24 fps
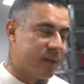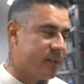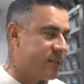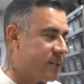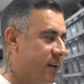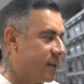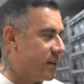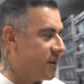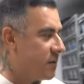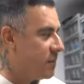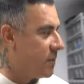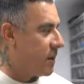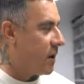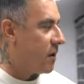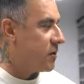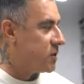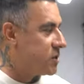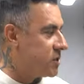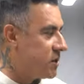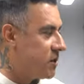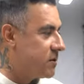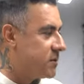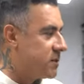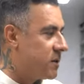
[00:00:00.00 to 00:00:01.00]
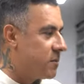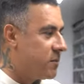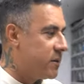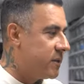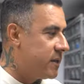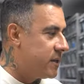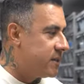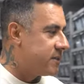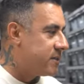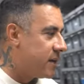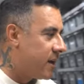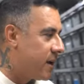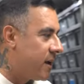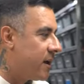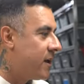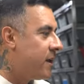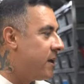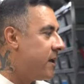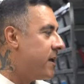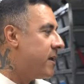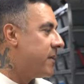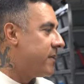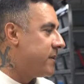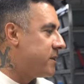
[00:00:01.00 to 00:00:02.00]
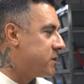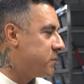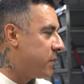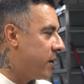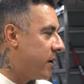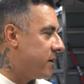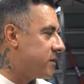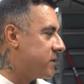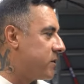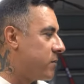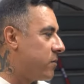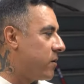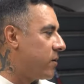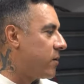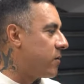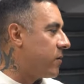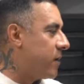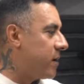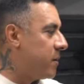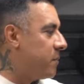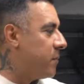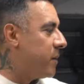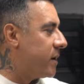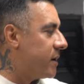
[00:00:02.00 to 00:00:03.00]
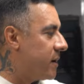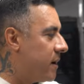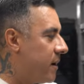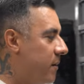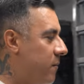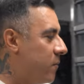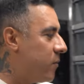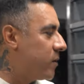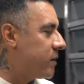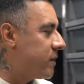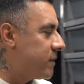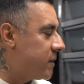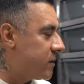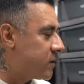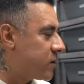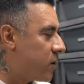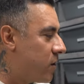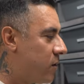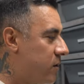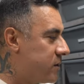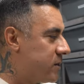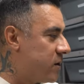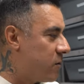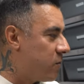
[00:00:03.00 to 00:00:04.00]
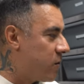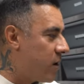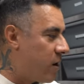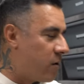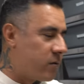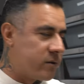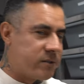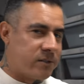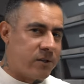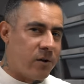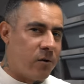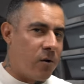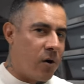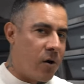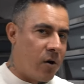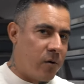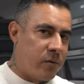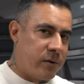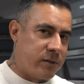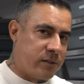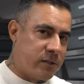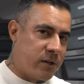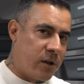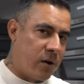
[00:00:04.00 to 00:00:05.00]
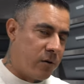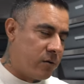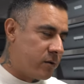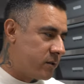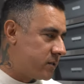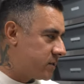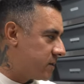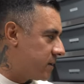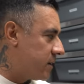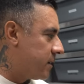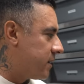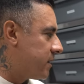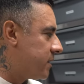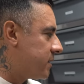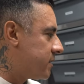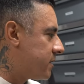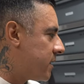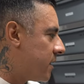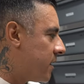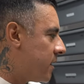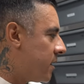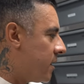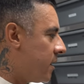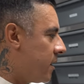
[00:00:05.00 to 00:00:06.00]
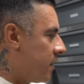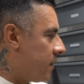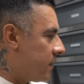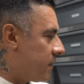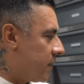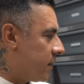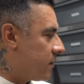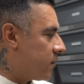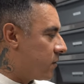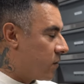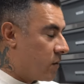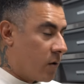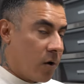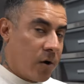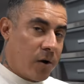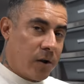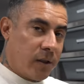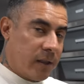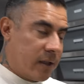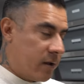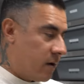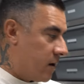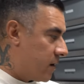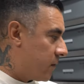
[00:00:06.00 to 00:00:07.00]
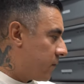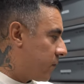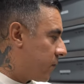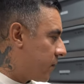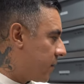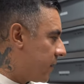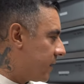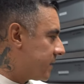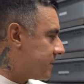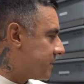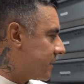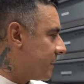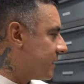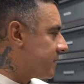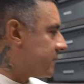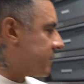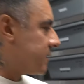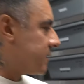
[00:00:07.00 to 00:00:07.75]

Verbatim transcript: excited about. I'll share some of these uh, these pairings here real quick. But um, one of these girls that we always know always goes is, early on for us, is